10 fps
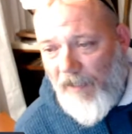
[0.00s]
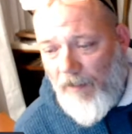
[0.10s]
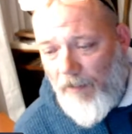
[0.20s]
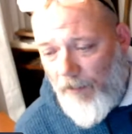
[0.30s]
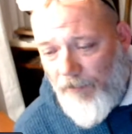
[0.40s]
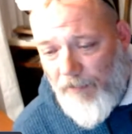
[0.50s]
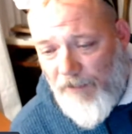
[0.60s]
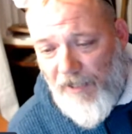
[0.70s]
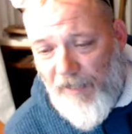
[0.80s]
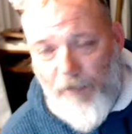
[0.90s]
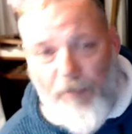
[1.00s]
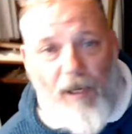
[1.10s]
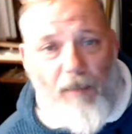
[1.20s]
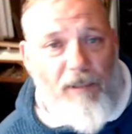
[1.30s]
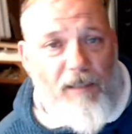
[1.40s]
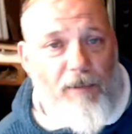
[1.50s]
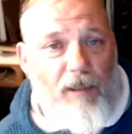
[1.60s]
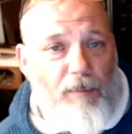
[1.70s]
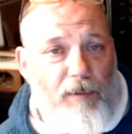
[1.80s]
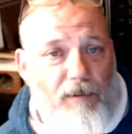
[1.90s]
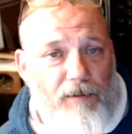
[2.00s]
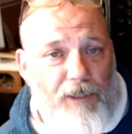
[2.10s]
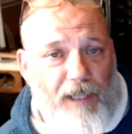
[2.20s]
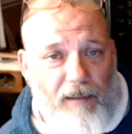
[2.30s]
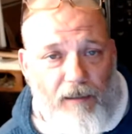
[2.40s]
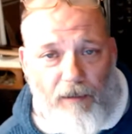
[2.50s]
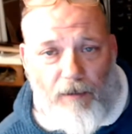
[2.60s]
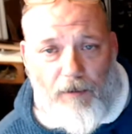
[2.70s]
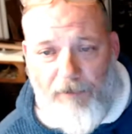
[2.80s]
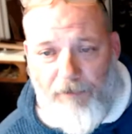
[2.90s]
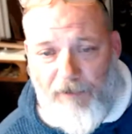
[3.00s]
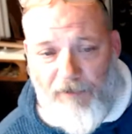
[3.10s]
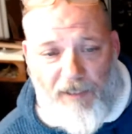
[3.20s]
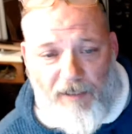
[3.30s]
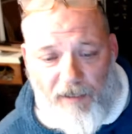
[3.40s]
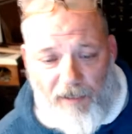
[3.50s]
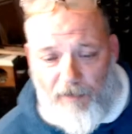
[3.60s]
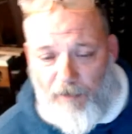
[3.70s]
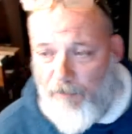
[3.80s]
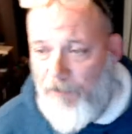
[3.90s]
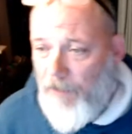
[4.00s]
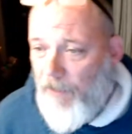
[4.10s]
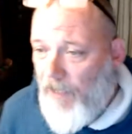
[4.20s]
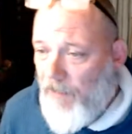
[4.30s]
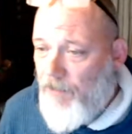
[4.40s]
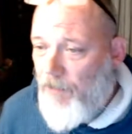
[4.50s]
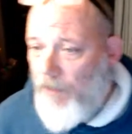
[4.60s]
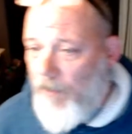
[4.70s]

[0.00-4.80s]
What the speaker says: I don't know if I'm just having a problem keeping up with the chat here or if it's taking that long for you to ask your